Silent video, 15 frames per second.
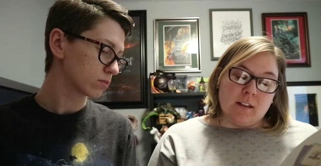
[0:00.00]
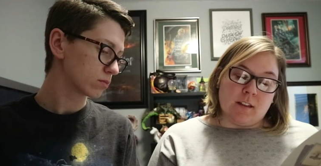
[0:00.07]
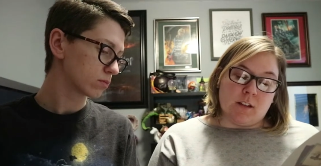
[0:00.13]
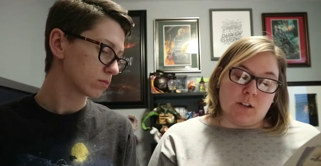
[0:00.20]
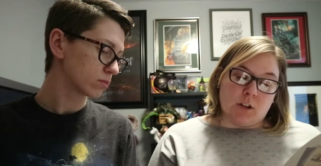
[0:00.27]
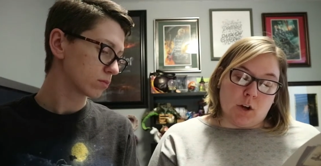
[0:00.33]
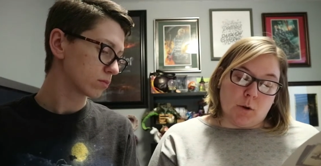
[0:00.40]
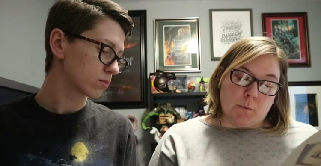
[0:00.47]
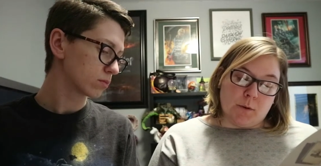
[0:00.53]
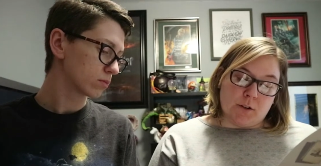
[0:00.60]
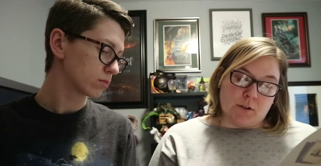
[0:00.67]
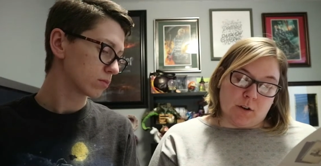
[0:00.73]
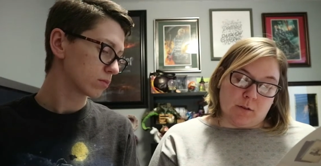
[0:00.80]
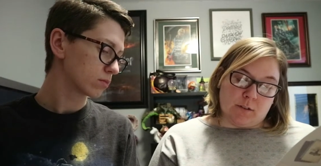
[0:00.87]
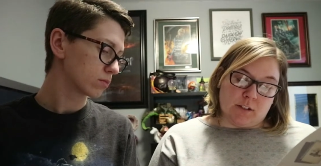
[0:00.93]
Speaker 1: The doe
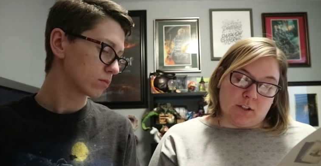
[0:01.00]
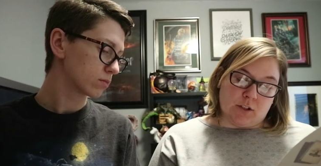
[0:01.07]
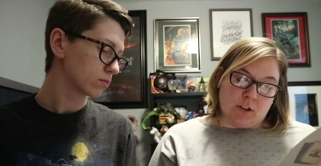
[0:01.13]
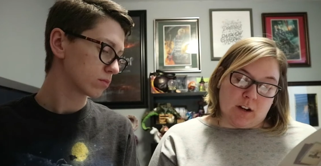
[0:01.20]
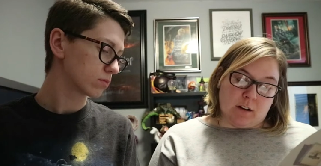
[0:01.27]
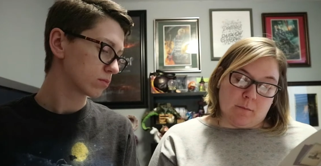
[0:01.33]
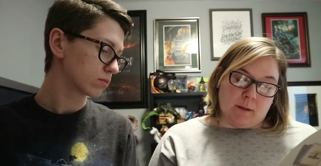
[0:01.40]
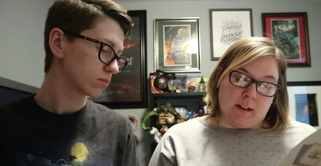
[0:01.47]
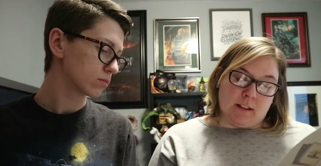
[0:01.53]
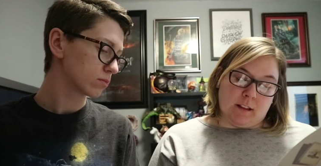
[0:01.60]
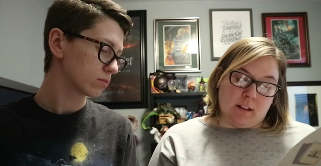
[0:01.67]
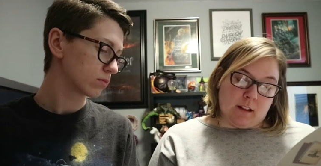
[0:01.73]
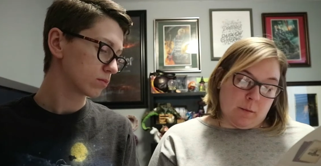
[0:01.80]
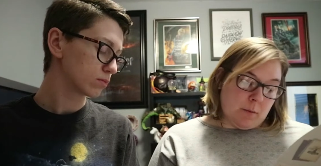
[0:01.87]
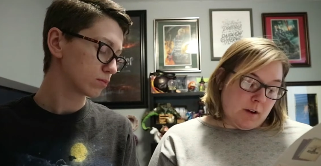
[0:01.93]
Patronus shared by
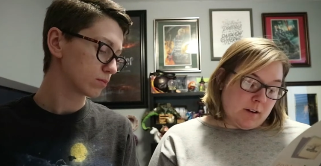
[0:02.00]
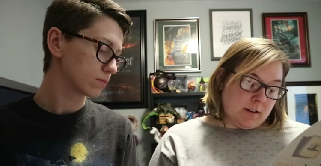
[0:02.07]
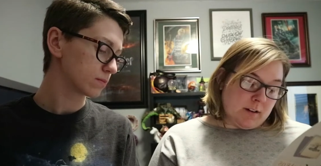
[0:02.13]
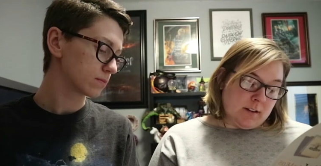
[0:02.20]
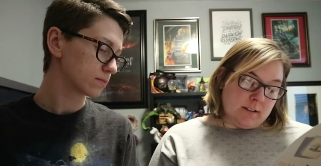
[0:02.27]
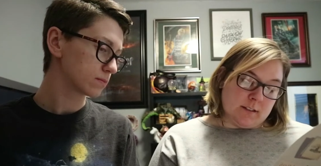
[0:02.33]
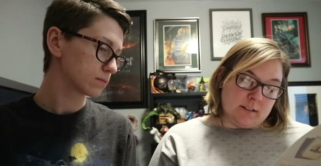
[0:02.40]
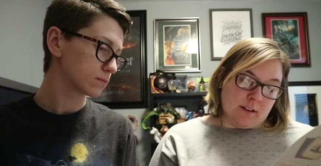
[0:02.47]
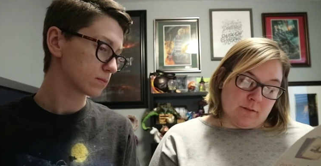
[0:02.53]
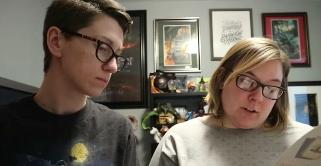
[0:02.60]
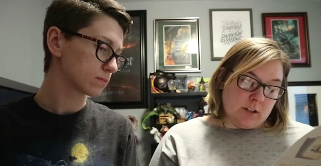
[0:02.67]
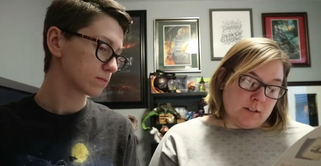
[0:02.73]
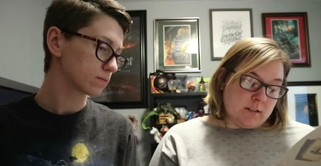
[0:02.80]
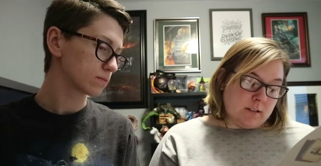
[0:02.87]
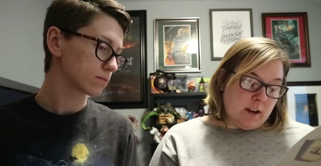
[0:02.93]
Lily Potter and
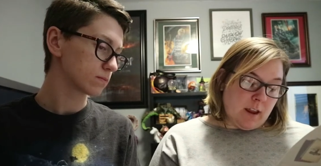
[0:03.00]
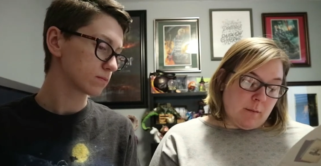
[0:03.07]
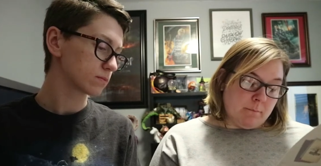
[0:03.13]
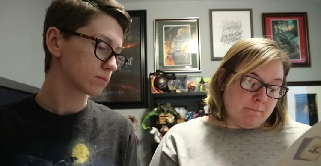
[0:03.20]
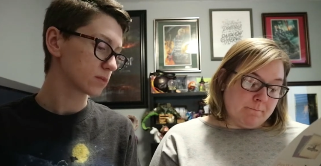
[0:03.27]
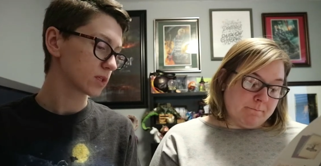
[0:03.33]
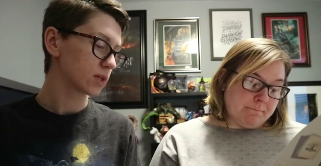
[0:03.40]
Severus Snape.